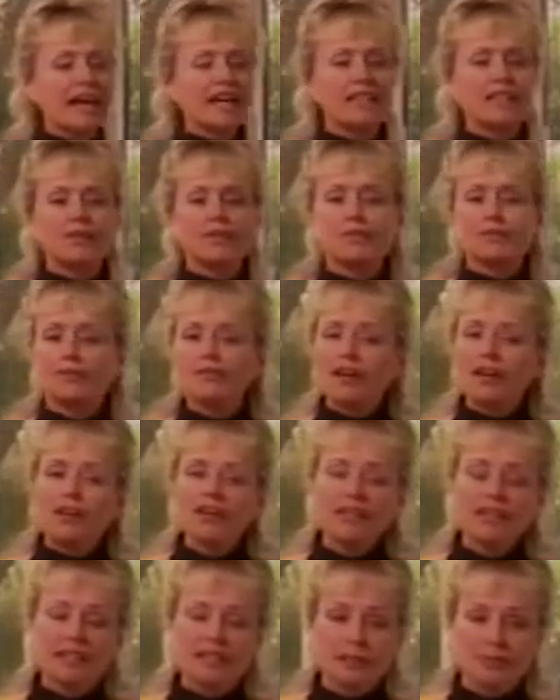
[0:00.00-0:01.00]
has a
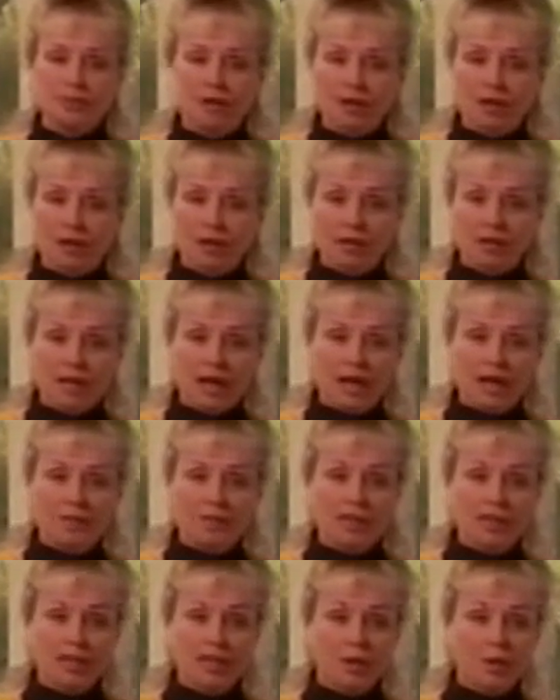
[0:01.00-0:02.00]
very difficult time
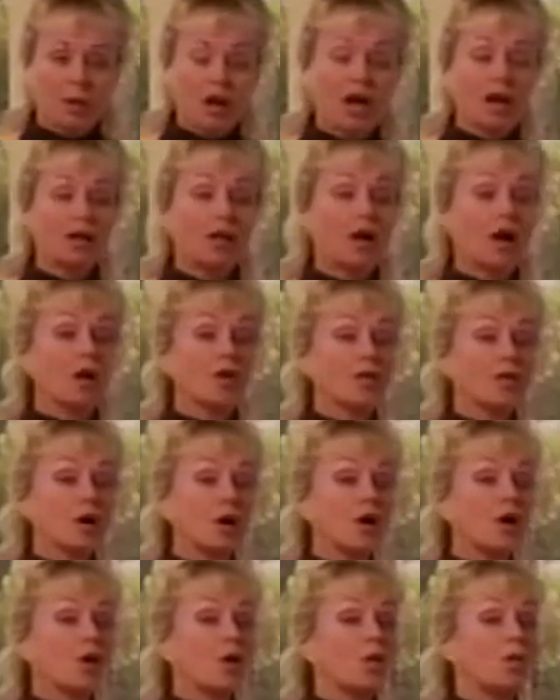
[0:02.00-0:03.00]
getting well,
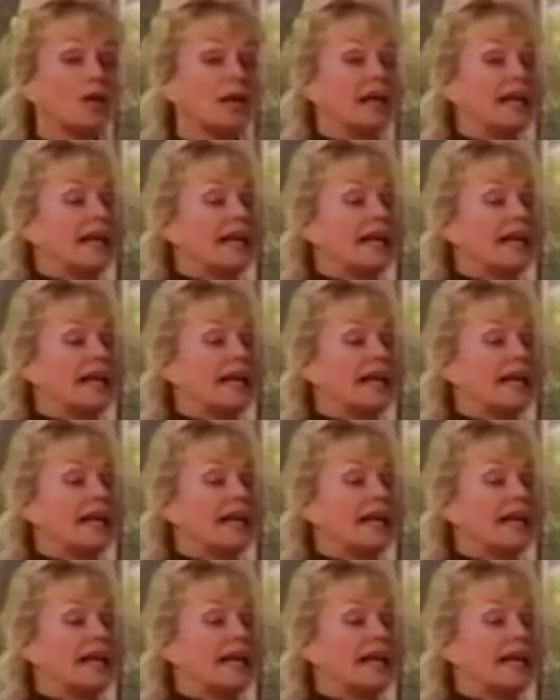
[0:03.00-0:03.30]
although